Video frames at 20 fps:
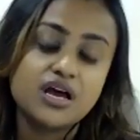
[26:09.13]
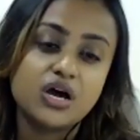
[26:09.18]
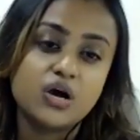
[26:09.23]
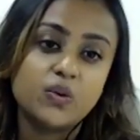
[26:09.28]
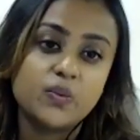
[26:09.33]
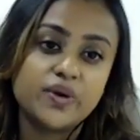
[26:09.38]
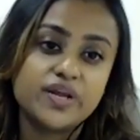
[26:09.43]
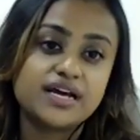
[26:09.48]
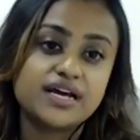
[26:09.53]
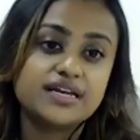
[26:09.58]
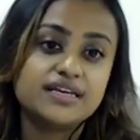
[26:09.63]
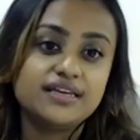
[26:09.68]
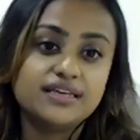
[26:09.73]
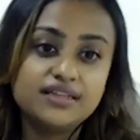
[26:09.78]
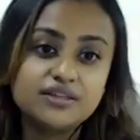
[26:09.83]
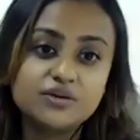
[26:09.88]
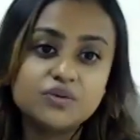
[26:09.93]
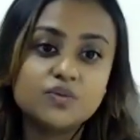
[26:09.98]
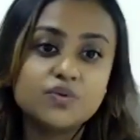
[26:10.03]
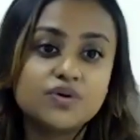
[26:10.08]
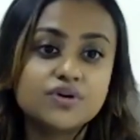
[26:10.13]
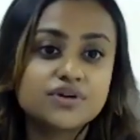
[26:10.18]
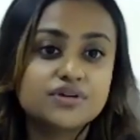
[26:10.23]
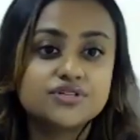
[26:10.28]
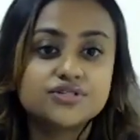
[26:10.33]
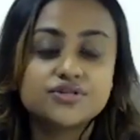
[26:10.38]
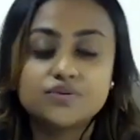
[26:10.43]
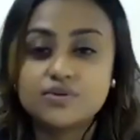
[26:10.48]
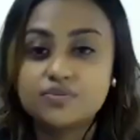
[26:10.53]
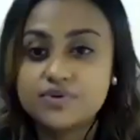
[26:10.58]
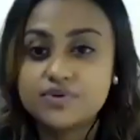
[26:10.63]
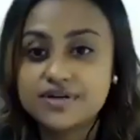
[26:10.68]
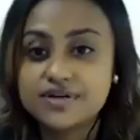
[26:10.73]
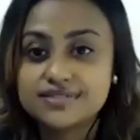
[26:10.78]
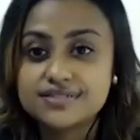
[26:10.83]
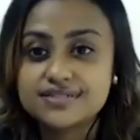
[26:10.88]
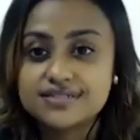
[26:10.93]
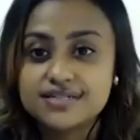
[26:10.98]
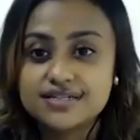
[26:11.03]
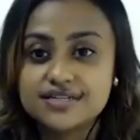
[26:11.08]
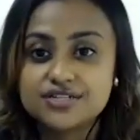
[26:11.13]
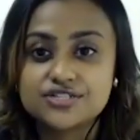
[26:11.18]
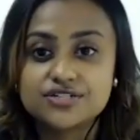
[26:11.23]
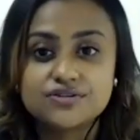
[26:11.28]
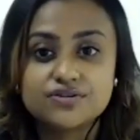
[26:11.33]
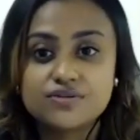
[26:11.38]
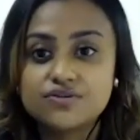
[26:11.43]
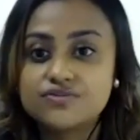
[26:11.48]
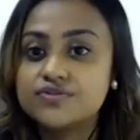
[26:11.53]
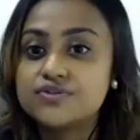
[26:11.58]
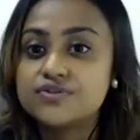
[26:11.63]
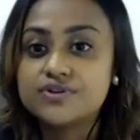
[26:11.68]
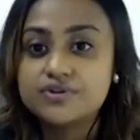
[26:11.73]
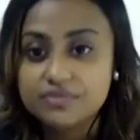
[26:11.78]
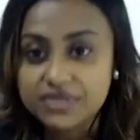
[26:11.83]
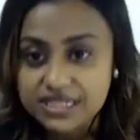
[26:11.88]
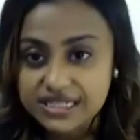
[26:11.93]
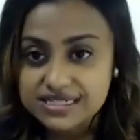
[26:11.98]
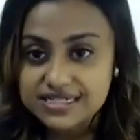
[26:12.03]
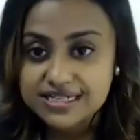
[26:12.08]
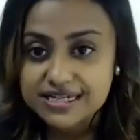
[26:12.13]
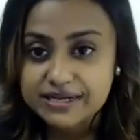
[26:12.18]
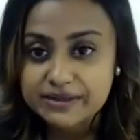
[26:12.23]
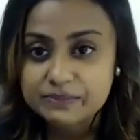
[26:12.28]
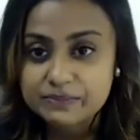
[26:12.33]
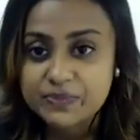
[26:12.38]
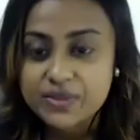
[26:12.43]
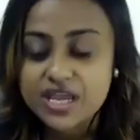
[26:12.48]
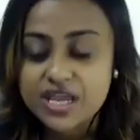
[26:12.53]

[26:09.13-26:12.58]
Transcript: when I either walk into a presentation or for a meeting.